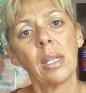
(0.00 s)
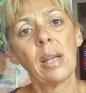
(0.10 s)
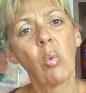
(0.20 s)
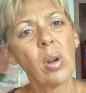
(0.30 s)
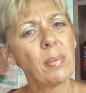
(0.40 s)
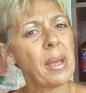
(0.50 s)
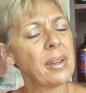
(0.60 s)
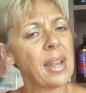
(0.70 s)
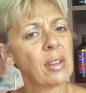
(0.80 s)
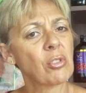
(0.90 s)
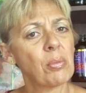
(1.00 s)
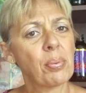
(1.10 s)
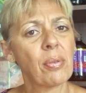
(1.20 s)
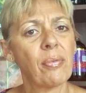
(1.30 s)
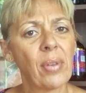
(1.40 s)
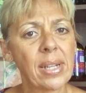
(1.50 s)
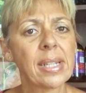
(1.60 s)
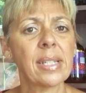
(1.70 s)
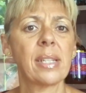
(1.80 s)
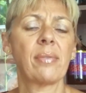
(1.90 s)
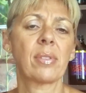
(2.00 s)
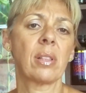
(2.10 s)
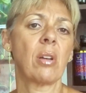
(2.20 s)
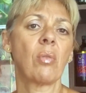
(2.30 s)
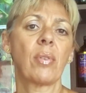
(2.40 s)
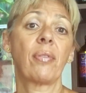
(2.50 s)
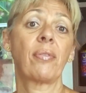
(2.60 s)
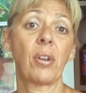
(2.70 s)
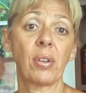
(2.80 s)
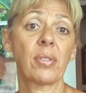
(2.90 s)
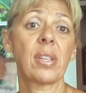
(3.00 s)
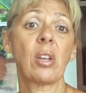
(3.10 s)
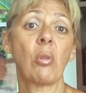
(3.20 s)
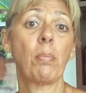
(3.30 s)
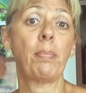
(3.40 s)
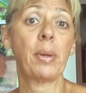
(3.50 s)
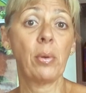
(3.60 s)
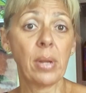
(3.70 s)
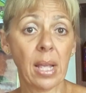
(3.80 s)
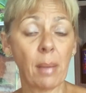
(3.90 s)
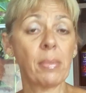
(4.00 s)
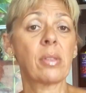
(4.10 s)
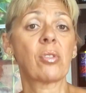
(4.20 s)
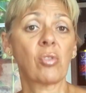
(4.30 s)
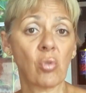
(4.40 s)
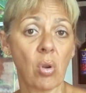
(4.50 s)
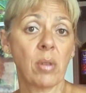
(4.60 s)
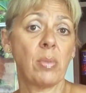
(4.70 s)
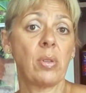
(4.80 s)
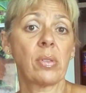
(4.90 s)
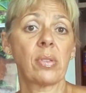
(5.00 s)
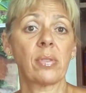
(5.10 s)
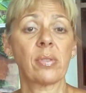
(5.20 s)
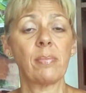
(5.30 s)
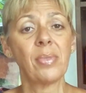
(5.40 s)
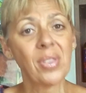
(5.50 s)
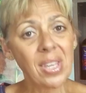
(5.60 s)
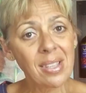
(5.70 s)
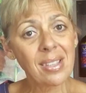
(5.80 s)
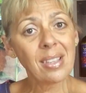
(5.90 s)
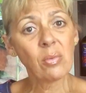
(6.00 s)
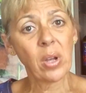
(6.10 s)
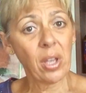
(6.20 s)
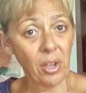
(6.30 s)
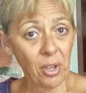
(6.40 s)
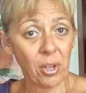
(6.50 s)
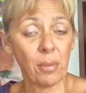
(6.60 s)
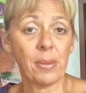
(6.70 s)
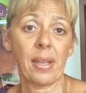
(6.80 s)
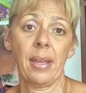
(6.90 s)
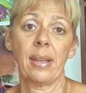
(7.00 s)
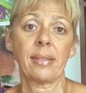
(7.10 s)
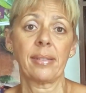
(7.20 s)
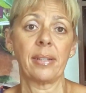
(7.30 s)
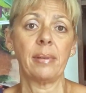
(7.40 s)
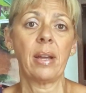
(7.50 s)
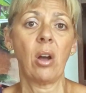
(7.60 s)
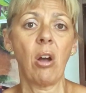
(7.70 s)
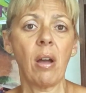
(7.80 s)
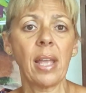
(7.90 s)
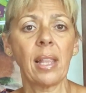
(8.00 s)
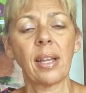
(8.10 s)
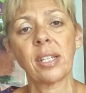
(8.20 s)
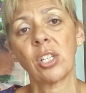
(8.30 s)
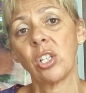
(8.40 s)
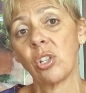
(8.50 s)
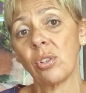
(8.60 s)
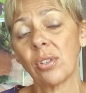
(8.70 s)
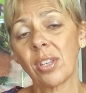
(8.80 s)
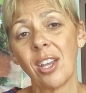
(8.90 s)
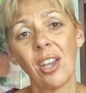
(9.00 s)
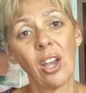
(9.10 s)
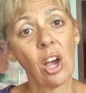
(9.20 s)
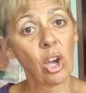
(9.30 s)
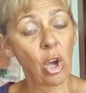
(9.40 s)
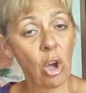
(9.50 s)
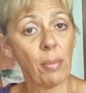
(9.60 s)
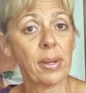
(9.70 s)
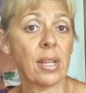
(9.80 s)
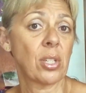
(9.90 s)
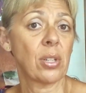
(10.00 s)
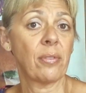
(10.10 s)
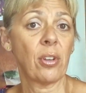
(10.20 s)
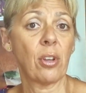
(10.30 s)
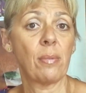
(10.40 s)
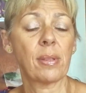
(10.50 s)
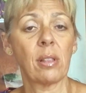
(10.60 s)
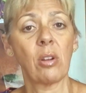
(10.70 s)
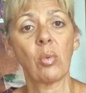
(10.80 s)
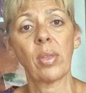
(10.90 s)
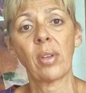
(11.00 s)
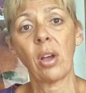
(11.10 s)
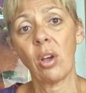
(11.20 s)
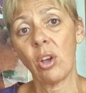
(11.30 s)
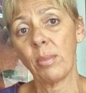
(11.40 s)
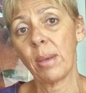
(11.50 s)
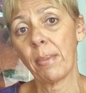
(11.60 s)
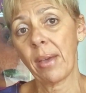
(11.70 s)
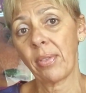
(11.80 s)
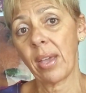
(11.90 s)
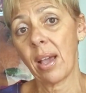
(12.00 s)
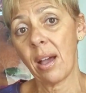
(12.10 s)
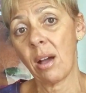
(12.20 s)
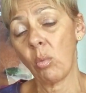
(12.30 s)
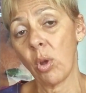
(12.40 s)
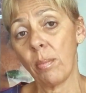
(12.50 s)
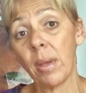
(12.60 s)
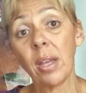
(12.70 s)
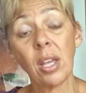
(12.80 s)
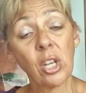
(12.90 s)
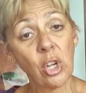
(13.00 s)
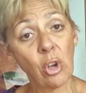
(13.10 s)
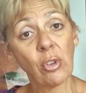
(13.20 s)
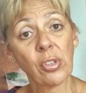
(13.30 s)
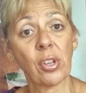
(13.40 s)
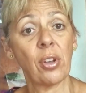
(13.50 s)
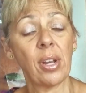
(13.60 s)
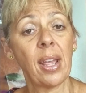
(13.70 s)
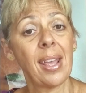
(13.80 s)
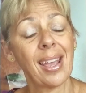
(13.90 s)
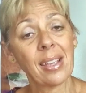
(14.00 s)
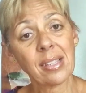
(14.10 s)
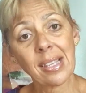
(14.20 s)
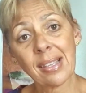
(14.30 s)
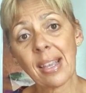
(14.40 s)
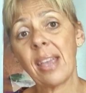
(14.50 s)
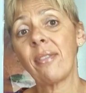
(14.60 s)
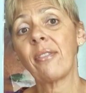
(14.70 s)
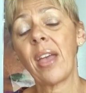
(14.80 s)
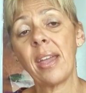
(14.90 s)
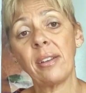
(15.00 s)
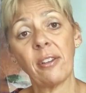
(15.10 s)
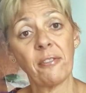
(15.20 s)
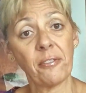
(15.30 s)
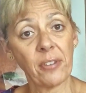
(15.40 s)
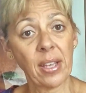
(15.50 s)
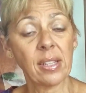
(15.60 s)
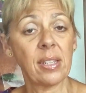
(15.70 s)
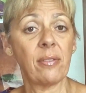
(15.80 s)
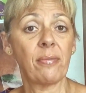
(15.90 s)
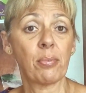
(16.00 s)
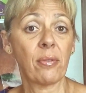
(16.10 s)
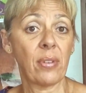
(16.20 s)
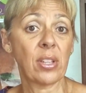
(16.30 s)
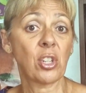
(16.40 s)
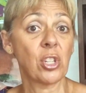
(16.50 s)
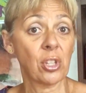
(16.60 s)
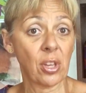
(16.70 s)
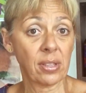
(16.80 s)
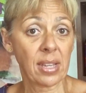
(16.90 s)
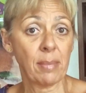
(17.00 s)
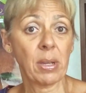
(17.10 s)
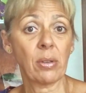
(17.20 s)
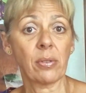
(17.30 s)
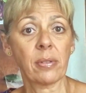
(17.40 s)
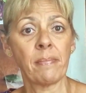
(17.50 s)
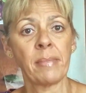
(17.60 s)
Now, what about natural preventatives along with focusing on building up this strong immune system? This is where herbs are excellent. Now, I like to use a combination of herbs along with a homeopathic heartworm no-sode as a safe and effective prevention to those chemicals.